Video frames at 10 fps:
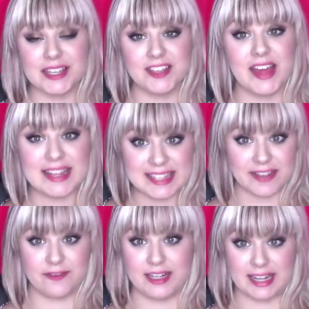So that's
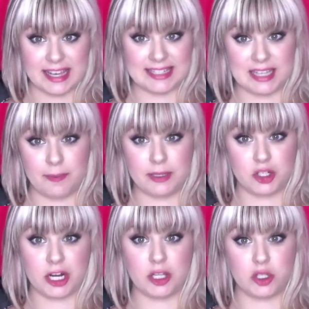it for today's Tip and
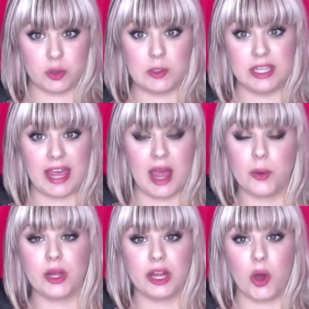Trick Tuesday. I
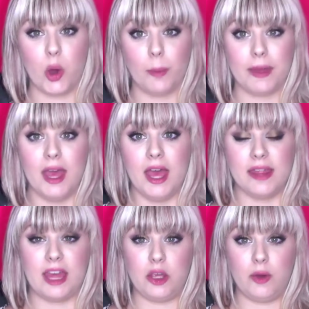really hope
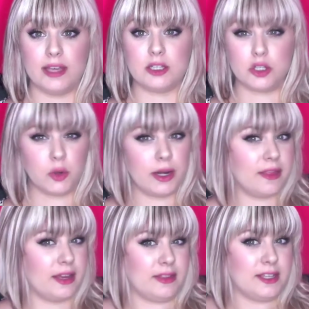that you guys enjoyed
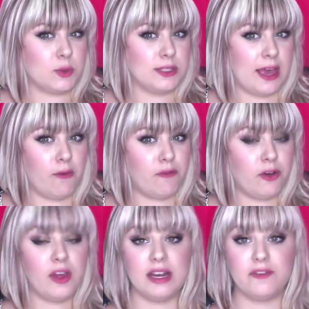and that this was
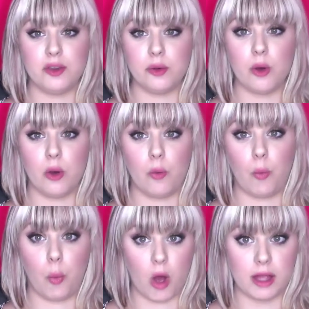helpful. And if you
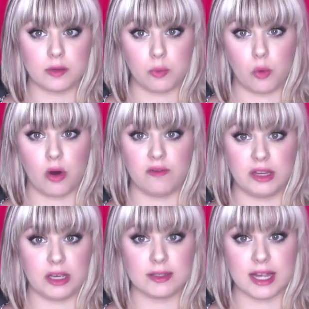want more
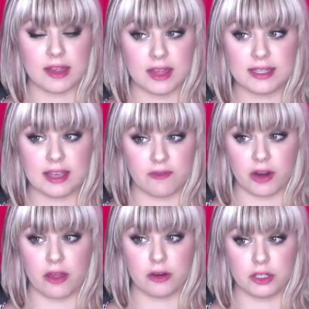videos like this
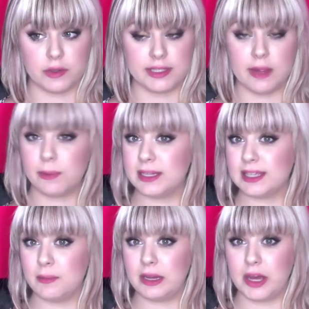every other Tuesday, please
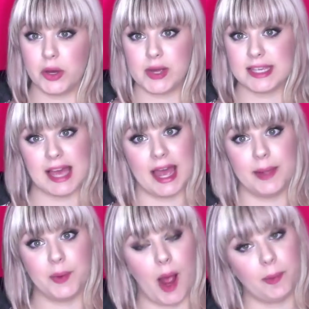let me know, because
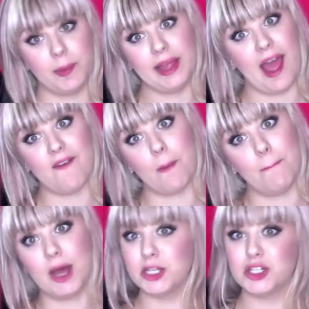I probably have a
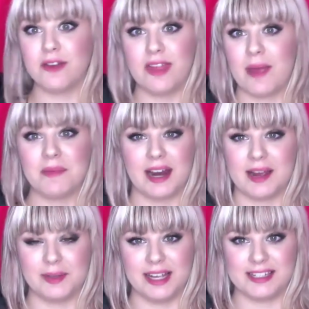bunch of them that
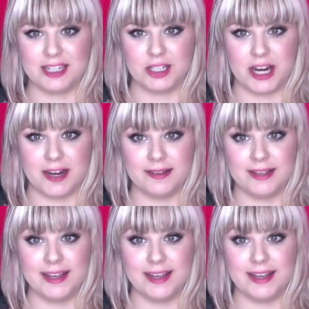I would like to share.